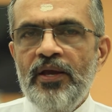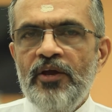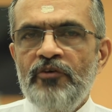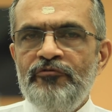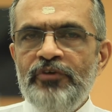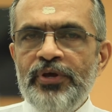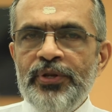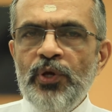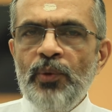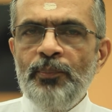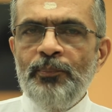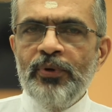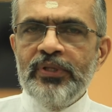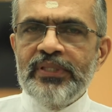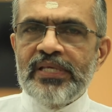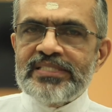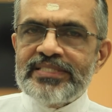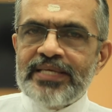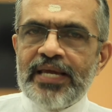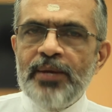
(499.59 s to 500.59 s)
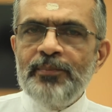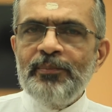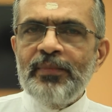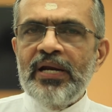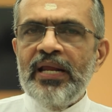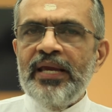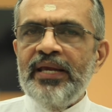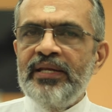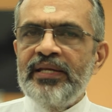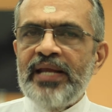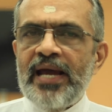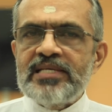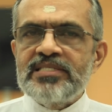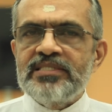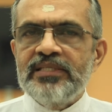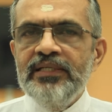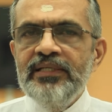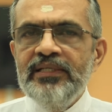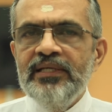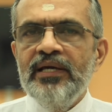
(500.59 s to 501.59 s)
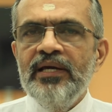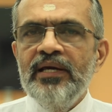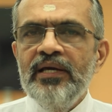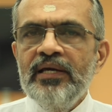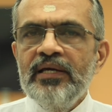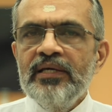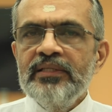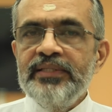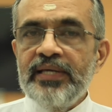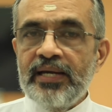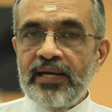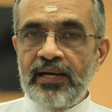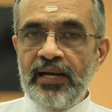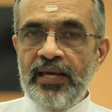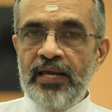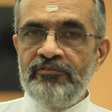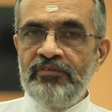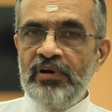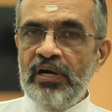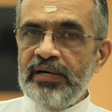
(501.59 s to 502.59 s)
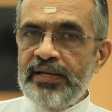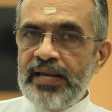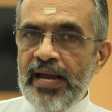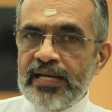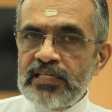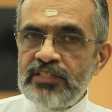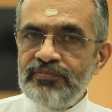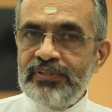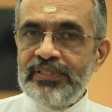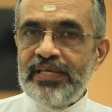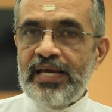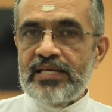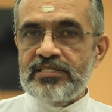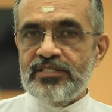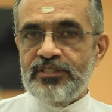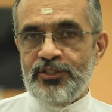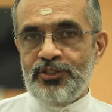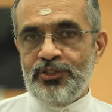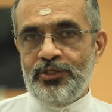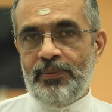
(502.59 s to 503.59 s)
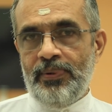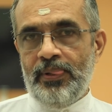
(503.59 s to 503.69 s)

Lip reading: When you put the same clay in acid, the clay will react with the acid.